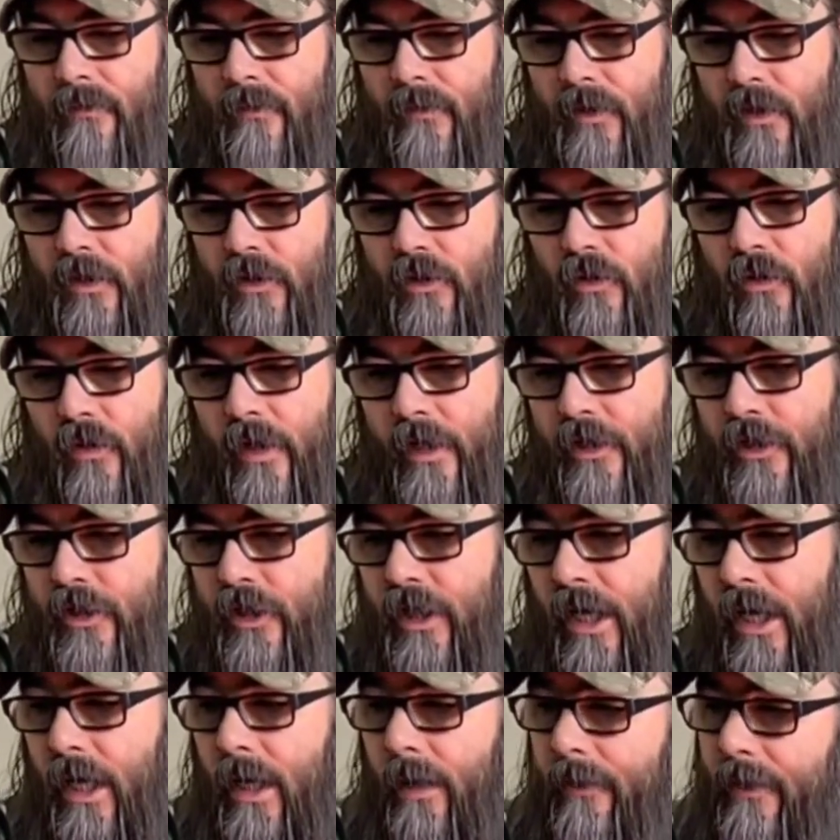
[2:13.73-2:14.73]
Does a great
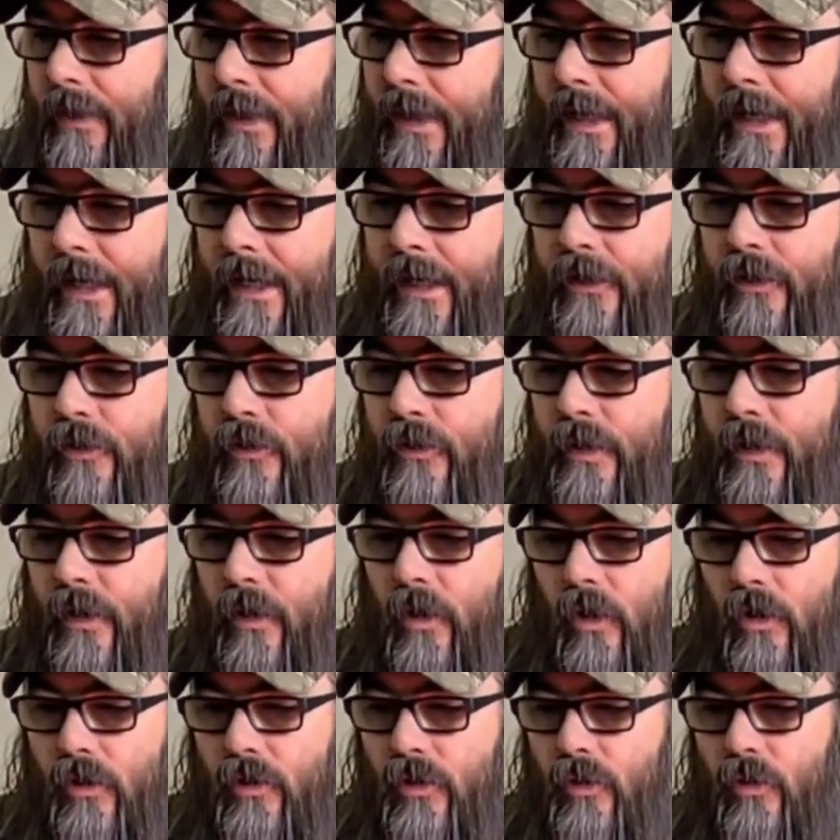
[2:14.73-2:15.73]
job, and you can
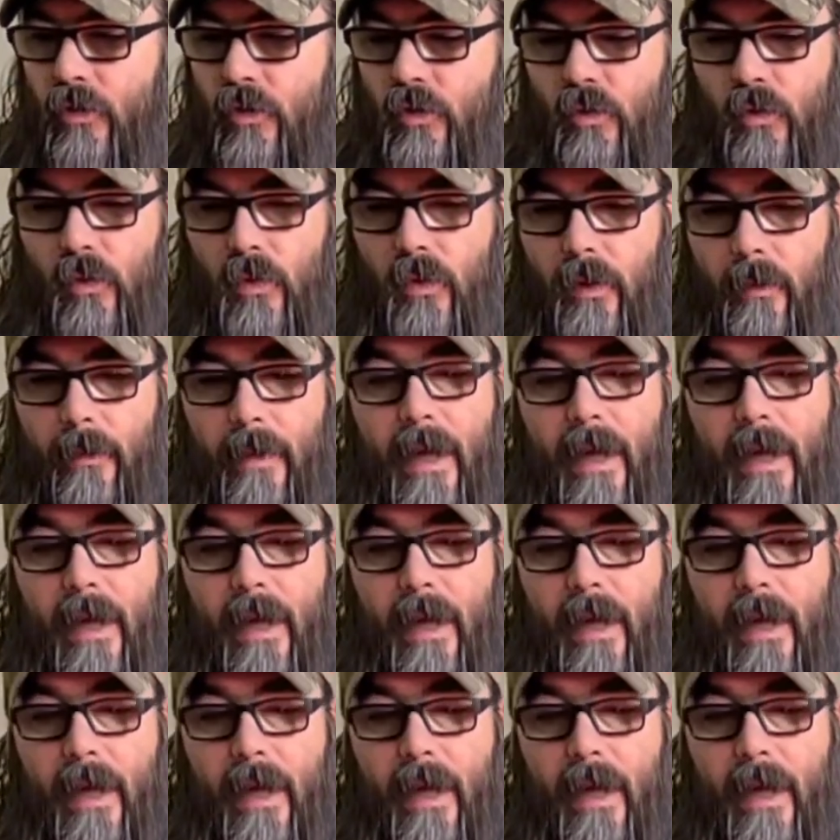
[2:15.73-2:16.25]
also store